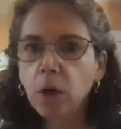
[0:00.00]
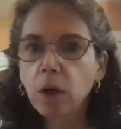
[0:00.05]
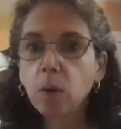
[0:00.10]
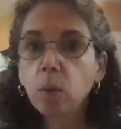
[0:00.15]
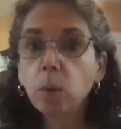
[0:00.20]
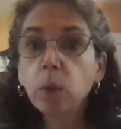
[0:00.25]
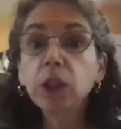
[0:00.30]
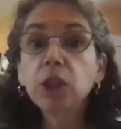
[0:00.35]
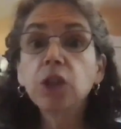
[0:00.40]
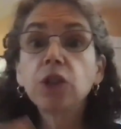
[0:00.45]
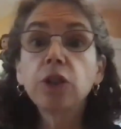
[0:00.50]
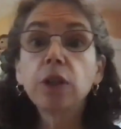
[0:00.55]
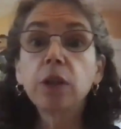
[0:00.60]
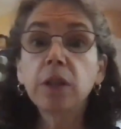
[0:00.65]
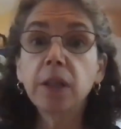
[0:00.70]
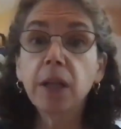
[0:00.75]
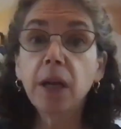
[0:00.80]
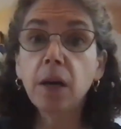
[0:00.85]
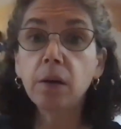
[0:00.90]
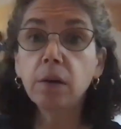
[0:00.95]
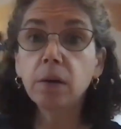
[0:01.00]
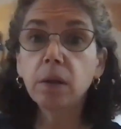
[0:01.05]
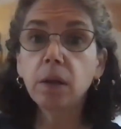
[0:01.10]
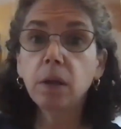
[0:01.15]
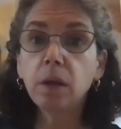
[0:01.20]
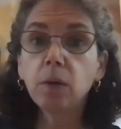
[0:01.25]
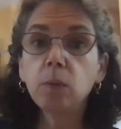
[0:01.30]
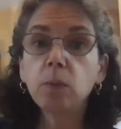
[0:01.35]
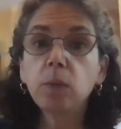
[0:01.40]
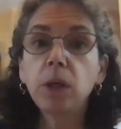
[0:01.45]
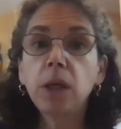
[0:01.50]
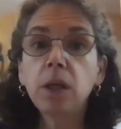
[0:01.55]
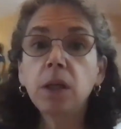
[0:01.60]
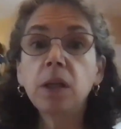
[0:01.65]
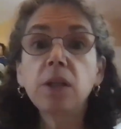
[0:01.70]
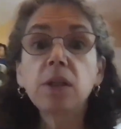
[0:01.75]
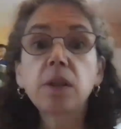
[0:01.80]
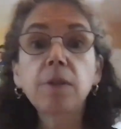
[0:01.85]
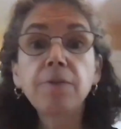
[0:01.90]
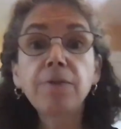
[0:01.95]
really started out in
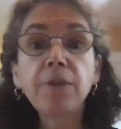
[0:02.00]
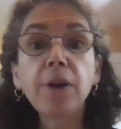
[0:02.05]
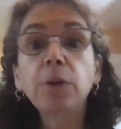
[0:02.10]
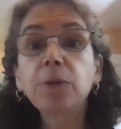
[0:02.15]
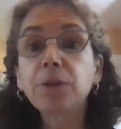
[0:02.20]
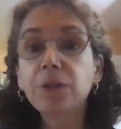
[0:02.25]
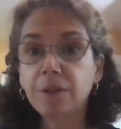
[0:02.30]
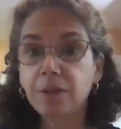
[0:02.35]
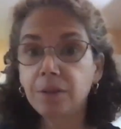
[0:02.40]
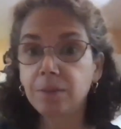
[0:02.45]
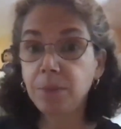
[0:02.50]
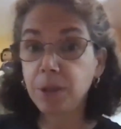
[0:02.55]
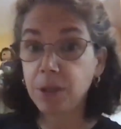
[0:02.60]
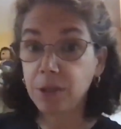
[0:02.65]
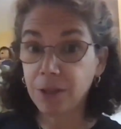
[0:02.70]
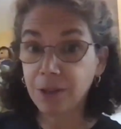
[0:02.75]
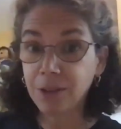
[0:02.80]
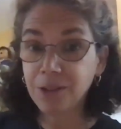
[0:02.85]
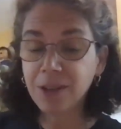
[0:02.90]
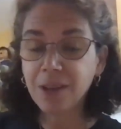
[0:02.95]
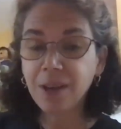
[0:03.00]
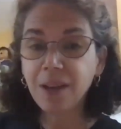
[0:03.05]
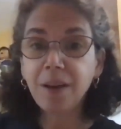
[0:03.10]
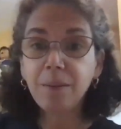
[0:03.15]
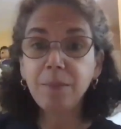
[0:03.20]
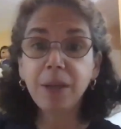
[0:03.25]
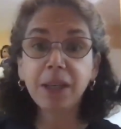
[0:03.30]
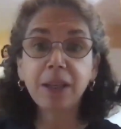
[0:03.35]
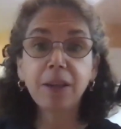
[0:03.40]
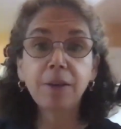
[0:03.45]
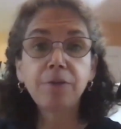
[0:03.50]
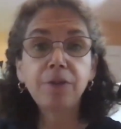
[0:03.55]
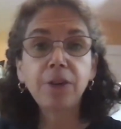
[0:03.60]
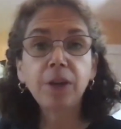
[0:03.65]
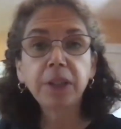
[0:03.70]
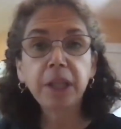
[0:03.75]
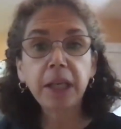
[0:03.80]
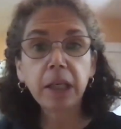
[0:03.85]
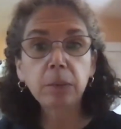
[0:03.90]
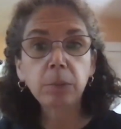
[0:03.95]
the felt business, making
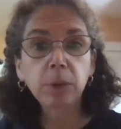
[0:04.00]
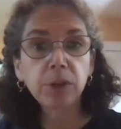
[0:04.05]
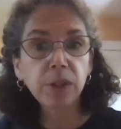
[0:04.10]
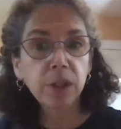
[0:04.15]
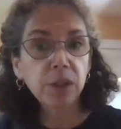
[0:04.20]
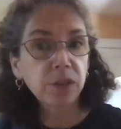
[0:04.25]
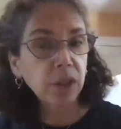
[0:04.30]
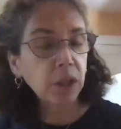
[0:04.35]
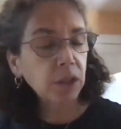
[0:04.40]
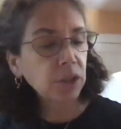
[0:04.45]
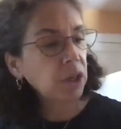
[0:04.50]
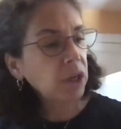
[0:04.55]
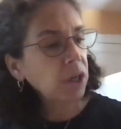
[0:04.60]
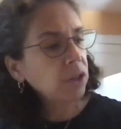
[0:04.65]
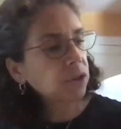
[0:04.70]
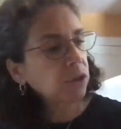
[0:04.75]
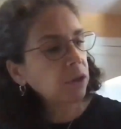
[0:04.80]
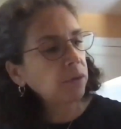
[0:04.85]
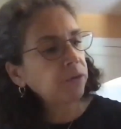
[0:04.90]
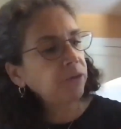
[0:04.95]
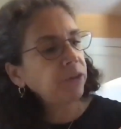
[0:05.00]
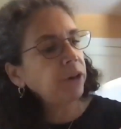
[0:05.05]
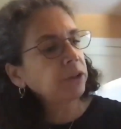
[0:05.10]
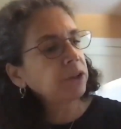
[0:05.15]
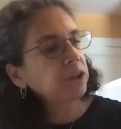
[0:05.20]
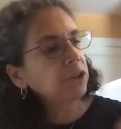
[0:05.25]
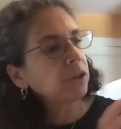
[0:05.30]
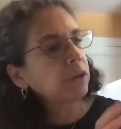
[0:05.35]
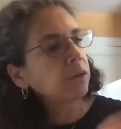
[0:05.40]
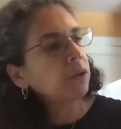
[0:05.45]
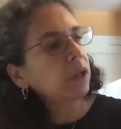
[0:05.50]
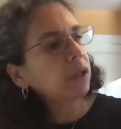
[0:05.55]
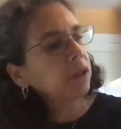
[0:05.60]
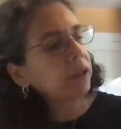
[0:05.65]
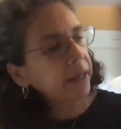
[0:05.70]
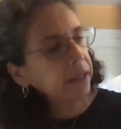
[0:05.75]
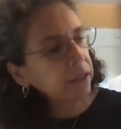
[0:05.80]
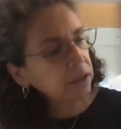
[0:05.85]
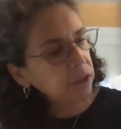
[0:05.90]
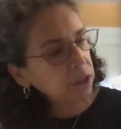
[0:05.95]
felt animals and such. So felt is a
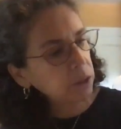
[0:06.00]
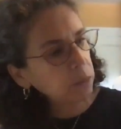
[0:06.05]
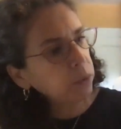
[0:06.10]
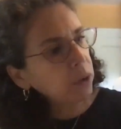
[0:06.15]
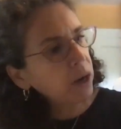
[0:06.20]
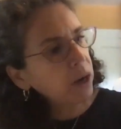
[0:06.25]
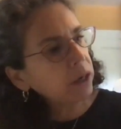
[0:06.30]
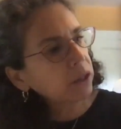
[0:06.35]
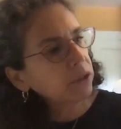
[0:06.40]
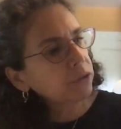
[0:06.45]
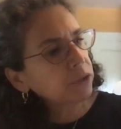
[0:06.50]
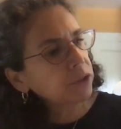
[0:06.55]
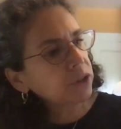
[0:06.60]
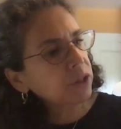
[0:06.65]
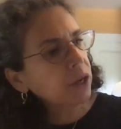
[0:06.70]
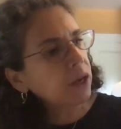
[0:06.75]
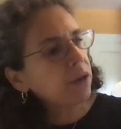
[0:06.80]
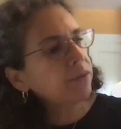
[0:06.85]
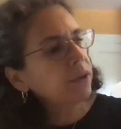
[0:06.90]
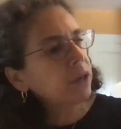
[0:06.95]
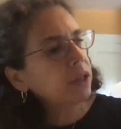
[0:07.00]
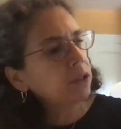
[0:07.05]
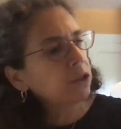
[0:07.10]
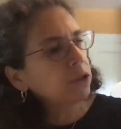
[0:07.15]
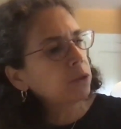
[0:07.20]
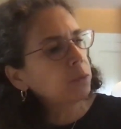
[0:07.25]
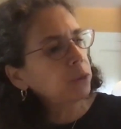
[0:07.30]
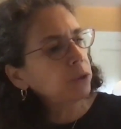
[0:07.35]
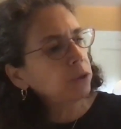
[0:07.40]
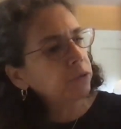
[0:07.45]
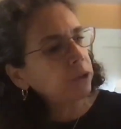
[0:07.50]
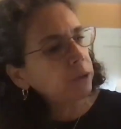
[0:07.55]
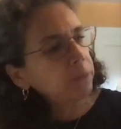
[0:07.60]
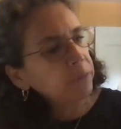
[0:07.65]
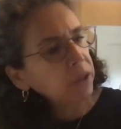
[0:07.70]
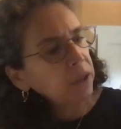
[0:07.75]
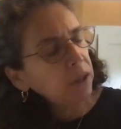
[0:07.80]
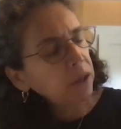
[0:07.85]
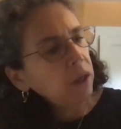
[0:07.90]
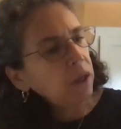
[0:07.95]
legacy product for Steiff, and just beautiful.
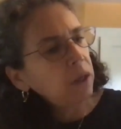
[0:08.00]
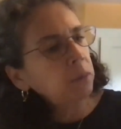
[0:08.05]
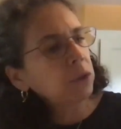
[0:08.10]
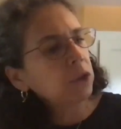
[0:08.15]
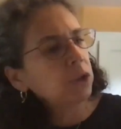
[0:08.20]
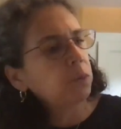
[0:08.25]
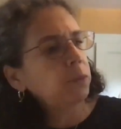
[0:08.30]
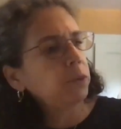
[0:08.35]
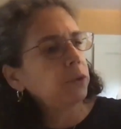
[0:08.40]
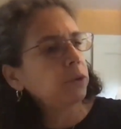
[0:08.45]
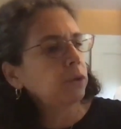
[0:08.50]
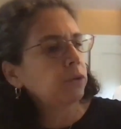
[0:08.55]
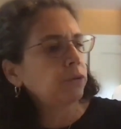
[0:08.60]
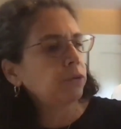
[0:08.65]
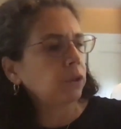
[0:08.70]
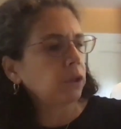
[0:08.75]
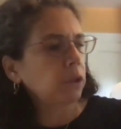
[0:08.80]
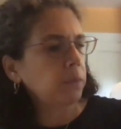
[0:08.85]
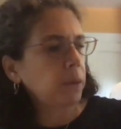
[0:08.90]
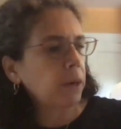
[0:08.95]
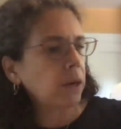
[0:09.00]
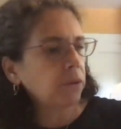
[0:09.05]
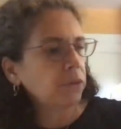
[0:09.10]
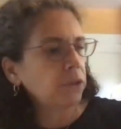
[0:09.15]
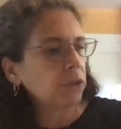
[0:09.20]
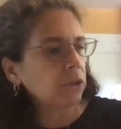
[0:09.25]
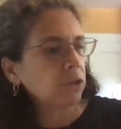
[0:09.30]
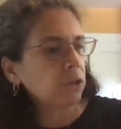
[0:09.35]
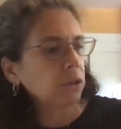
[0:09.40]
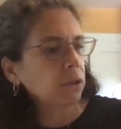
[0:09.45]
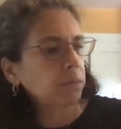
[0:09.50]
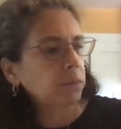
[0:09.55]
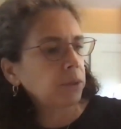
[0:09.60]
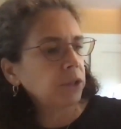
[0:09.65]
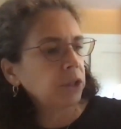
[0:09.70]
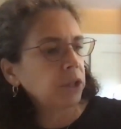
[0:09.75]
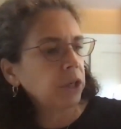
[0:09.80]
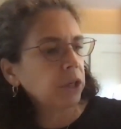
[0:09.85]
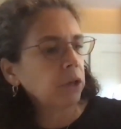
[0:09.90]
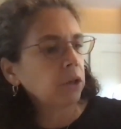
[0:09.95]
And what's beautiful about this
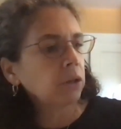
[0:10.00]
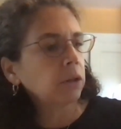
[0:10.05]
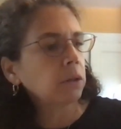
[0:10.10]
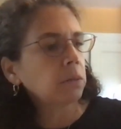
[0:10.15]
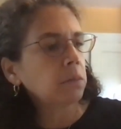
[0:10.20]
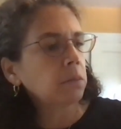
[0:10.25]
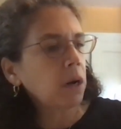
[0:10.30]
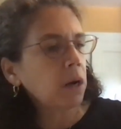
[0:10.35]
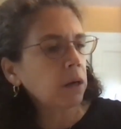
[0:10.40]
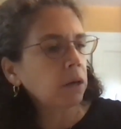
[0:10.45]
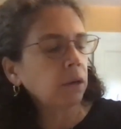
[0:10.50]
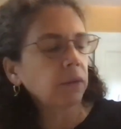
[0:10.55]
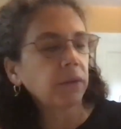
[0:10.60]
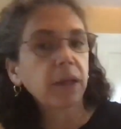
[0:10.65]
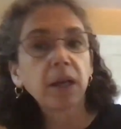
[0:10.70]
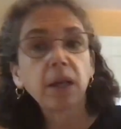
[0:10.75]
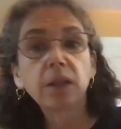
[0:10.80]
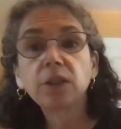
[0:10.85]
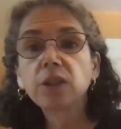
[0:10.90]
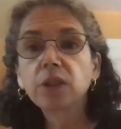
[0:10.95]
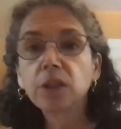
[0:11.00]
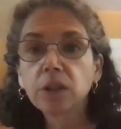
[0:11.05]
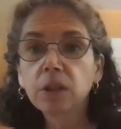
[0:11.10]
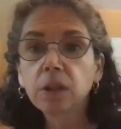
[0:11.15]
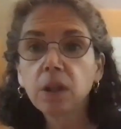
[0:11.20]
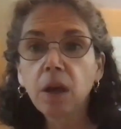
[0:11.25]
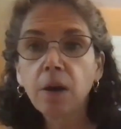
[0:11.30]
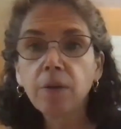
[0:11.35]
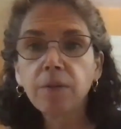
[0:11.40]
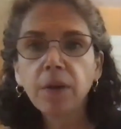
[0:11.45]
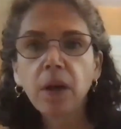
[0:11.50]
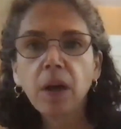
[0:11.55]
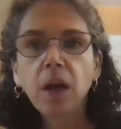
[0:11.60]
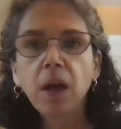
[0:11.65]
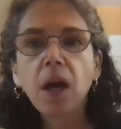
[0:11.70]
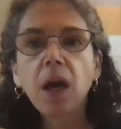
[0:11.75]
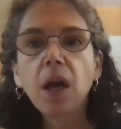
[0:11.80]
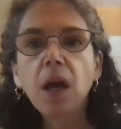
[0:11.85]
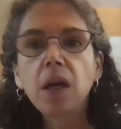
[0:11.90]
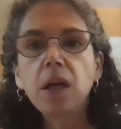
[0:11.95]
particular model that I just love
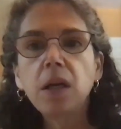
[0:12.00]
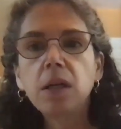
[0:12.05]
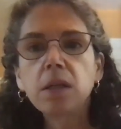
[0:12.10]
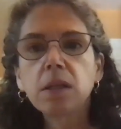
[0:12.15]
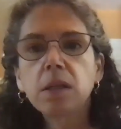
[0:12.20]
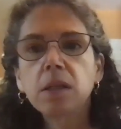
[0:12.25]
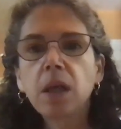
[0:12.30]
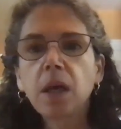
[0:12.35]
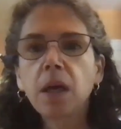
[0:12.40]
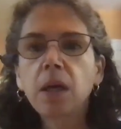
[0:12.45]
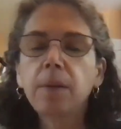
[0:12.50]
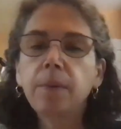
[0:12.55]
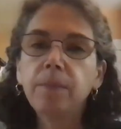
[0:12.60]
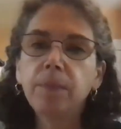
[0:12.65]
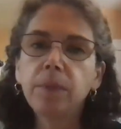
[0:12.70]
is that